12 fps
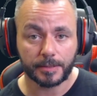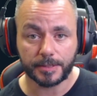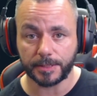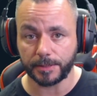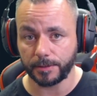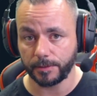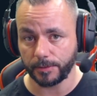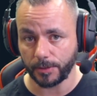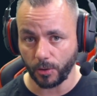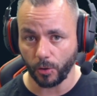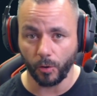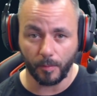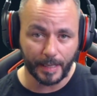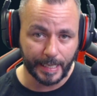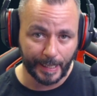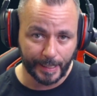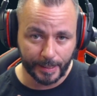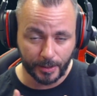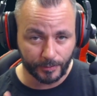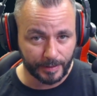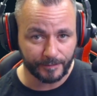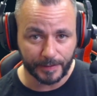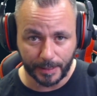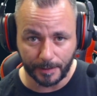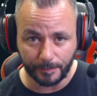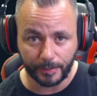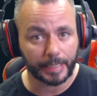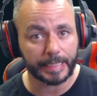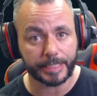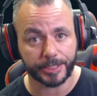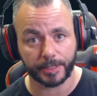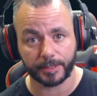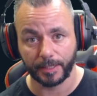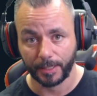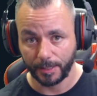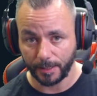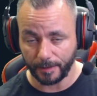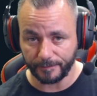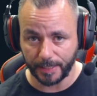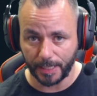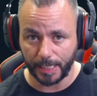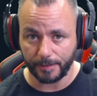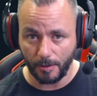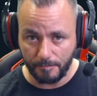to the core mechanic or even the completion of a game.